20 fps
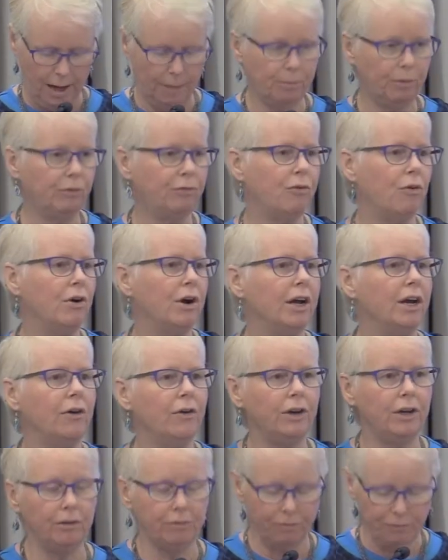Before I go
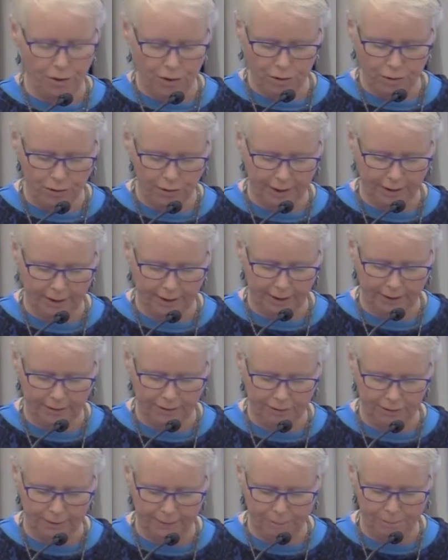any further, I'd like
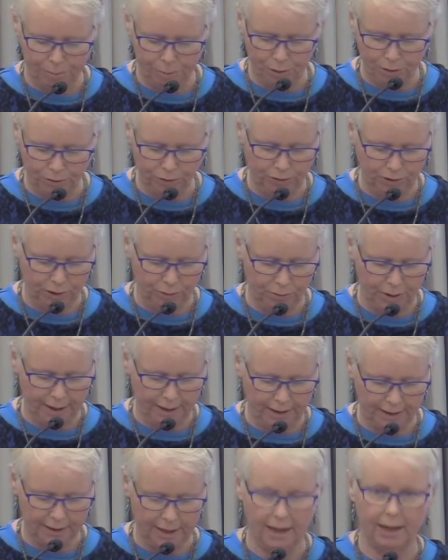to personally
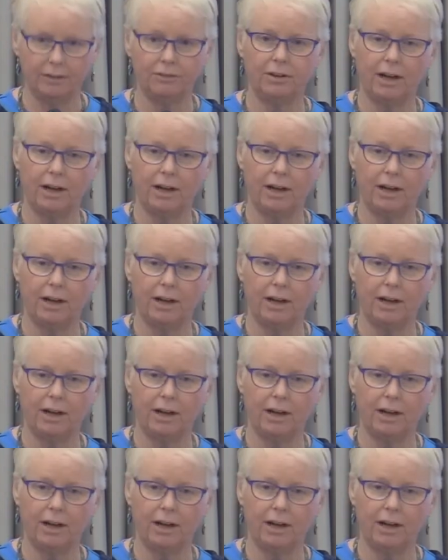recognize